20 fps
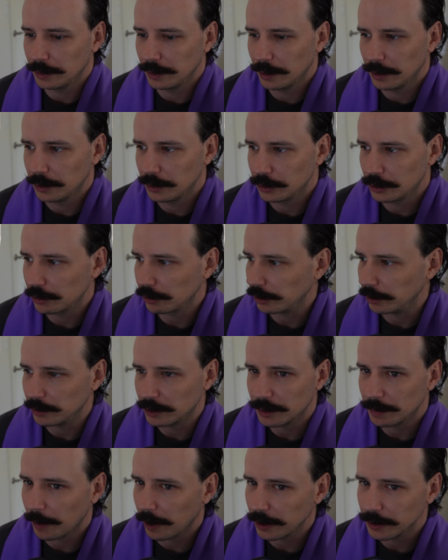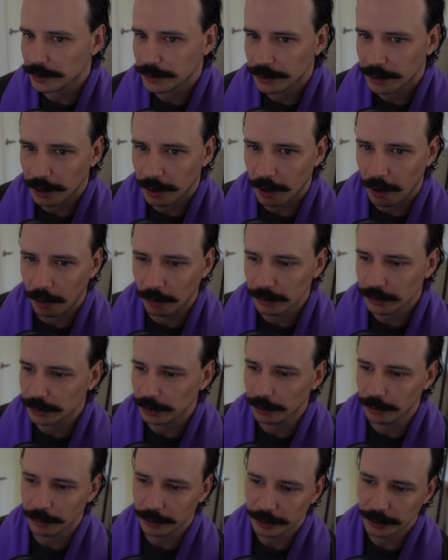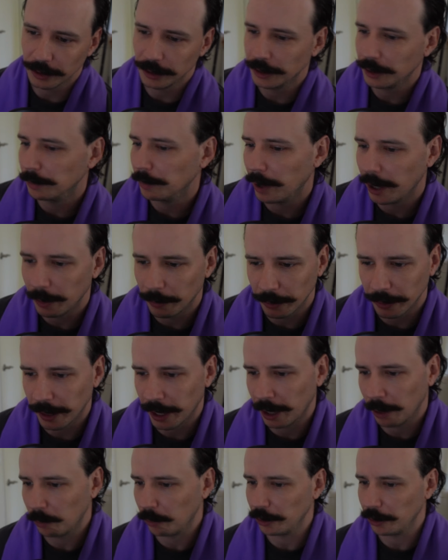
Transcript: Street Smarts also can combine with that,